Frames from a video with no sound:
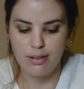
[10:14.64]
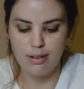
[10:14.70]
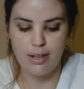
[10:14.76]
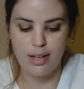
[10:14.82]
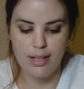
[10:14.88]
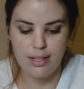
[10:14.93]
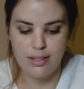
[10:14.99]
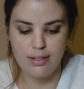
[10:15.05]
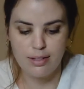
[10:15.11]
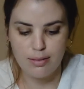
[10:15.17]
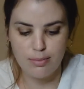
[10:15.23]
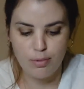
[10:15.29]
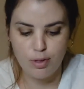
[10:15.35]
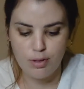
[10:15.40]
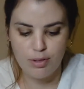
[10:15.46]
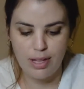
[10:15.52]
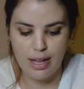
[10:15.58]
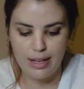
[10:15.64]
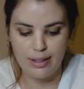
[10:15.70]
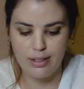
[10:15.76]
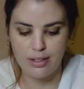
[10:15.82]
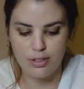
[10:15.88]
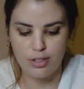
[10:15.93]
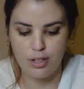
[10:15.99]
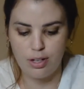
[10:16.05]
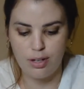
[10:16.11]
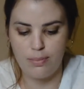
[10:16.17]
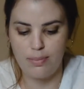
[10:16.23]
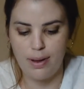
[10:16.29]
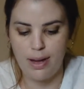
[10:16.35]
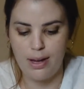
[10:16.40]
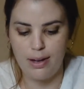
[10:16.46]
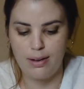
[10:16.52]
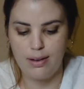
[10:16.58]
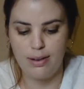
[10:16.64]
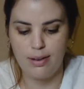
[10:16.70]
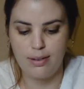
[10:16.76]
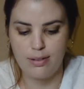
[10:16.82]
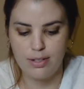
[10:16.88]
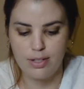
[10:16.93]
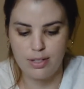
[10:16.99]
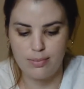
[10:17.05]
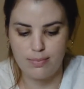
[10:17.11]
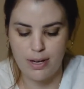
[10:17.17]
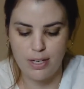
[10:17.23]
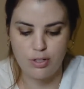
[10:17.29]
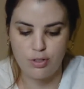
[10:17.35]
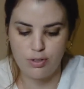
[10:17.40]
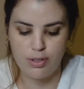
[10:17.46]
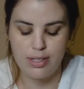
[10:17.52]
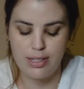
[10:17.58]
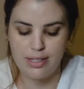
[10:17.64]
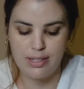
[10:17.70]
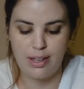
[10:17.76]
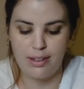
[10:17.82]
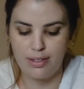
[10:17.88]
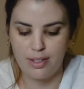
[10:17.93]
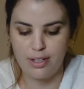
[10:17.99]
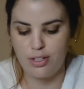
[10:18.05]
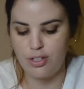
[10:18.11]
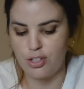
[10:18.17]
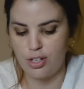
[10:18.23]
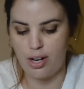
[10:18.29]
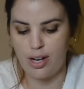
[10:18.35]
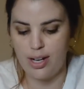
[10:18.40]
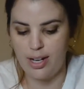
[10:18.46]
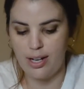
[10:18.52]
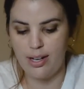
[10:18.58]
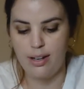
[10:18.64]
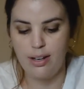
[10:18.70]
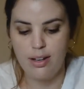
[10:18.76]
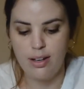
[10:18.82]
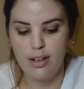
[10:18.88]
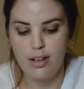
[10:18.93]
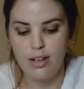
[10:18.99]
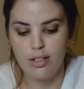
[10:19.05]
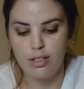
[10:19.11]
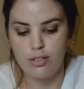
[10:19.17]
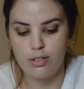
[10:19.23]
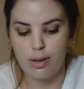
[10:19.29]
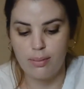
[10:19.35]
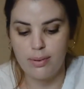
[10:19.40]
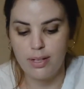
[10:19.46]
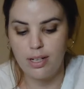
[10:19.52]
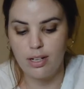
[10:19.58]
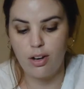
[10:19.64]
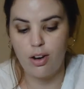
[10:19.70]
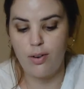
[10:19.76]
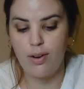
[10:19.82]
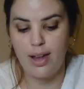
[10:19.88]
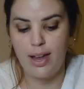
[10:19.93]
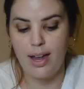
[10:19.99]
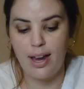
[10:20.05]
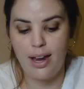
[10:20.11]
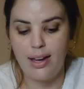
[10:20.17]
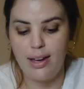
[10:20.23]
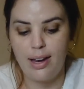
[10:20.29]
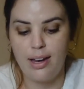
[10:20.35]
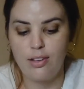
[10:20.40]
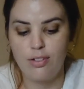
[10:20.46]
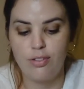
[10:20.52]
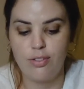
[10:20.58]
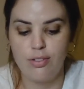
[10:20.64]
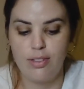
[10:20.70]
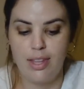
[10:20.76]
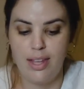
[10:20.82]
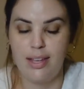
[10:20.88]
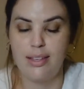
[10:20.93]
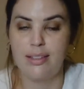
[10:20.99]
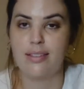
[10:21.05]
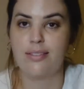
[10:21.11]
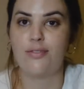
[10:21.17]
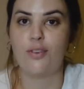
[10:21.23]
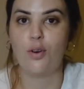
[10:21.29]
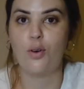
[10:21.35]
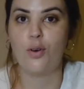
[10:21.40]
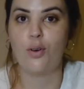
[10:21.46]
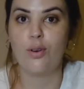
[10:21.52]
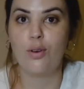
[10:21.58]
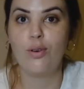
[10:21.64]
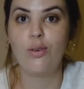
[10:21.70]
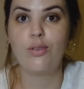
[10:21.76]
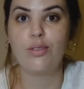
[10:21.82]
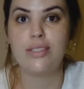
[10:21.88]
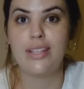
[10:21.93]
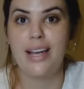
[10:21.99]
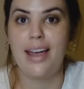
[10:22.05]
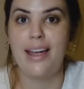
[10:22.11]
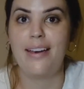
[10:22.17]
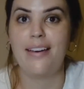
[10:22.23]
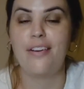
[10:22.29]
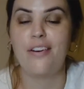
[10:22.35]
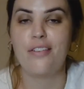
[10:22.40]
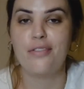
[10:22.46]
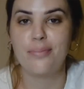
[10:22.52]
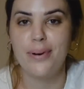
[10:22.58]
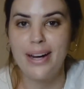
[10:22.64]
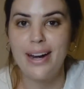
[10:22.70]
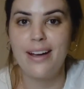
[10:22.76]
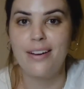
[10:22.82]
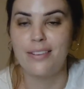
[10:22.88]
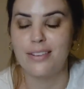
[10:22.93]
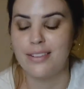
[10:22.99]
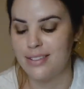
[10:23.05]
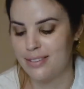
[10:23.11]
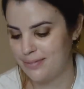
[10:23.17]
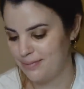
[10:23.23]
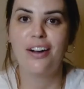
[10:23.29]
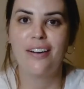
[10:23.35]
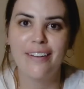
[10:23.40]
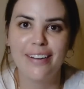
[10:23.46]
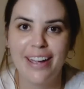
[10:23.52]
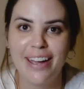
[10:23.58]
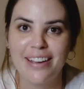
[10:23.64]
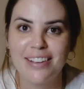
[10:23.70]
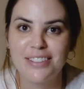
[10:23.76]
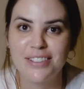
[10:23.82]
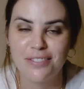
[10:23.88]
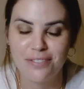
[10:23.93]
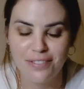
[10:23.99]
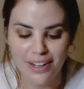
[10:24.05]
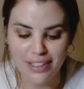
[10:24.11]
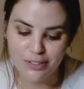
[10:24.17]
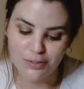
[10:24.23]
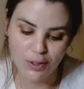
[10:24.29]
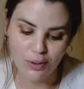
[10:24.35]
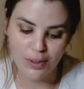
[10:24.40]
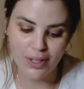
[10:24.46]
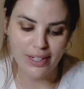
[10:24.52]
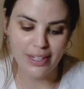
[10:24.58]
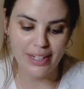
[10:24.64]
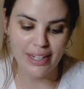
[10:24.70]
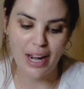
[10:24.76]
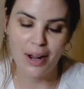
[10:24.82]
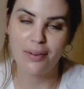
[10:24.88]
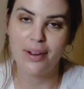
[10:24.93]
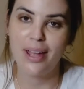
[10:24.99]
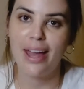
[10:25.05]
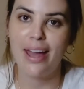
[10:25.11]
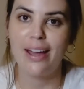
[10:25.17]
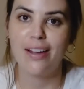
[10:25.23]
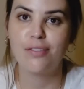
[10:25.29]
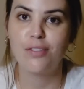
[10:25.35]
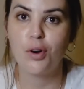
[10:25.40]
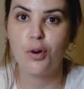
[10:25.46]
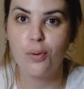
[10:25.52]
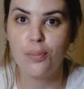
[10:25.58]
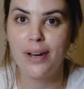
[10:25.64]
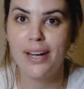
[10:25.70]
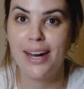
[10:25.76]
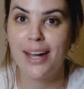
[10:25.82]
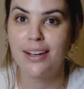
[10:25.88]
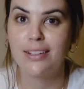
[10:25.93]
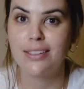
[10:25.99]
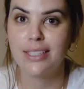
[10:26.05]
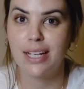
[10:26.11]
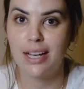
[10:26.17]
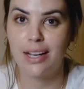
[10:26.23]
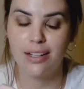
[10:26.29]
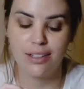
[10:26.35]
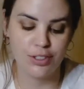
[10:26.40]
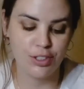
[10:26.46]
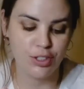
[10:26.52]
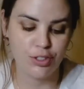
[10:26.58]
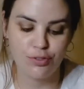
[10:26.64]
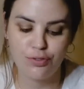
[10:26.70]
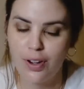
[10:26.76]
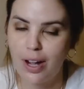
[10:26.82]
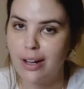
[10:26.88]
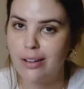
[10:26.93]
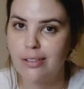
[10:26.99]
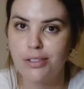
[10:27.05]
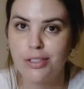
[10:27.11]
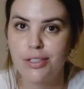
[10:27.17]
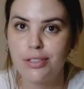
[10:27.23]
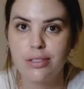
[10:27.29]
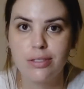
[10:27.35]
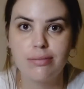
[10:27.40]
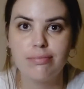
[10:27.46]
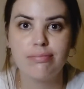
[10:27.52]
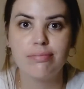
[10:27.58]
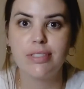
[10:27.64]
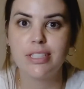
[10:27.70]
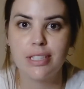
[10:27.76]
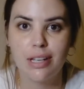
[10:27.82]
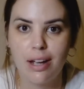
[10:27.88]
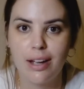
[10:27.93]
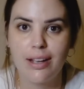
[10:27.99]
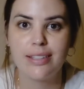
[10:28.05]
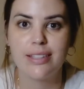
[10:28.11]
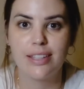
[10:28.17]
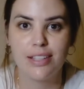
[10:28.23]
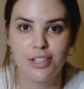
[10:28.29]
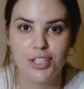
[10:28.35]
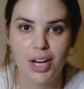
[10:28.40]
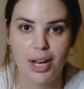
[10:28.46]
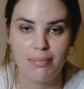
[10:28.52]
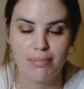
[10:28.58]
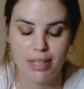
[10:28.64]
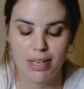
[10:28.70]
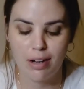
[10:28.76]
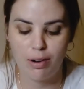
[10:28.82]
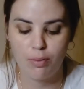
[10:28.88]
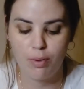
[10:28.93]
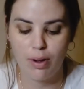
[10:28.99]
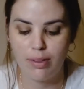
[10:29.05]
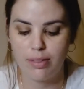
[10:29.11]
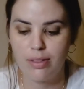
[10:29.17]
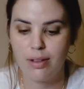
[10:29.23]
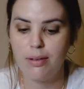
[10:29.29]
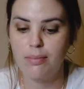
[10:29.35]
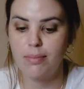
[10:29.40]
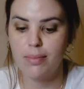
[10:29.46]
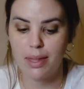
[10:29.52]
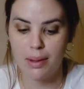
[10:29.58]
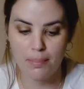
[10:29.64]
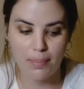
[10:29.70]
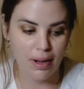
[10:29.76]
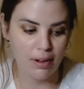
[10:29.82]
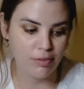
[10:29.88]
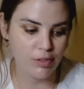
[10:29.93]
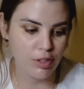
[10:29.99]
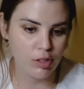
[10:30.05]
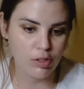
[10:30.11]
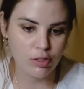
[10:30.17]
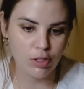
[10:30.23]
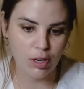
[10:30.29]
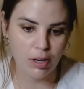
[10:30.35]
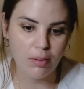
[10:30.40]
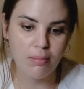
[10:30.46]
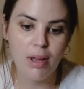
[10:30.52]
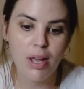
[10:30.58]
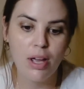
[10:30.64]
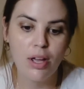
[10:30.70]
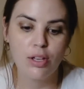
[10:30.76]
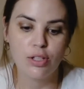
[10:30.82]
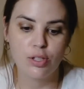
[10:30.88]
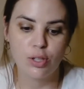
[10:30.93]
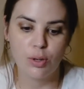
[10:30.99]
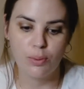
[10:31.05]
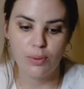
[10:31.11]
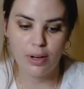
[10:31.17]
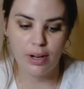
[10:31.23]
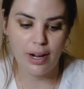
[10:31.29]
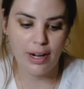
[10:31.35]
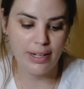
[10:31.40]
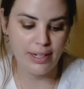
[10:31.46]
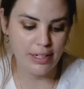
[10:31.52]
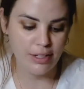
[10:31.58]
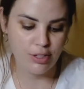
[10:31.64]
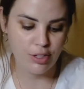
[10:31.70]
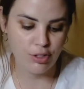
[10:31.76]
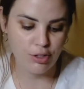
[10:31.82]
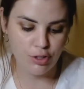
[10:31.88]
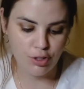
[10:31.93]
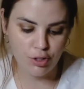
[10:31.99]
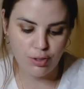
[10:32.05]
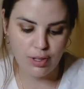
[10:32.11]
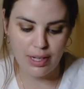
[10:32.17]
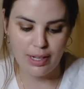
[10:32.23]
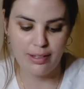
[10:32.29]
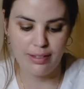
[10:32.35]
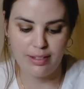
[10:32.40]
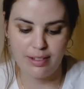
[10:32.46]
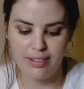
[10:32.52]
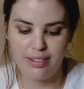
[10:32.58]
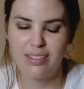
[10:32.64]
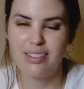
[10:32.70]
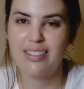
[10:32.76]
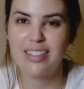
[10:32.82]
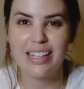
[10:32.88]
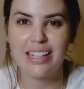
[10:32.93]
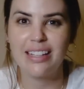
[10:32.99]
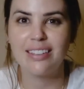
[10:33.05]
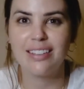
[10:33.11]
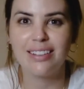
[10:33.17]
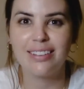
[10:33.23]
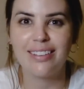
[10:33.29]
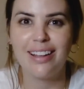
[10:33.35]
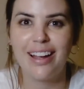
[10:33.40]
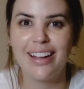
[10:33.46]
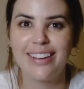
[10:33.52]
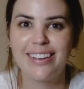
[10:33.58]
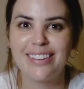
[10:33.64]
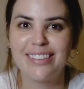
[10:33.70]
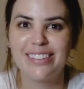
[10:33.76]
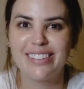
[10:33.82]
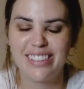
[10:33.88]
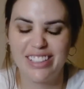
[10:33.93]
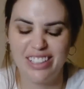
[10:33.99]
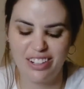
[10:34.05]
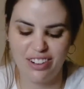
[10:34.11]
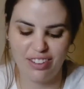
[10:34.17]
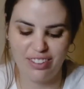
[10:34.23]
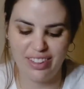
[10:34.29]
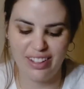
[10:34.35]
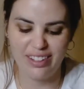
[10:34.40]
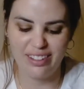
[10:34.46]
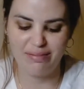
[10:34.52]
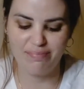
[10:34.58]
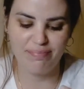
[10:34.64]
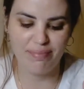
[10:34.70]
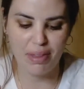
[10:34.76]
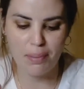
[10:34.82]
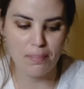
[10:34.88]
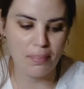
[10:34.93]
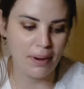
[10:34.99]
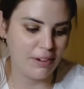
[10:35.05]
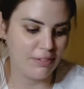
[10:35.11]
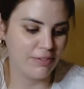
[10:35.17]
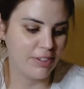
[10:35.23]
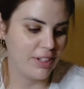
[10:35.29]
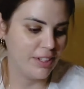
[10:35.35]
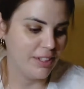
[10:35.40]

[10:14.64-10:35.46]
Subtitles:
and smooth out the top and just make sure there's nothing shiny. So I'm gonna go ahead and do this for all 10 of my nails. Okay, so fast forward, now we have all my nails are just filed to the size and the shape that I want them. They're buffed on top. So what I need to do is, because there's still like, you know, the buff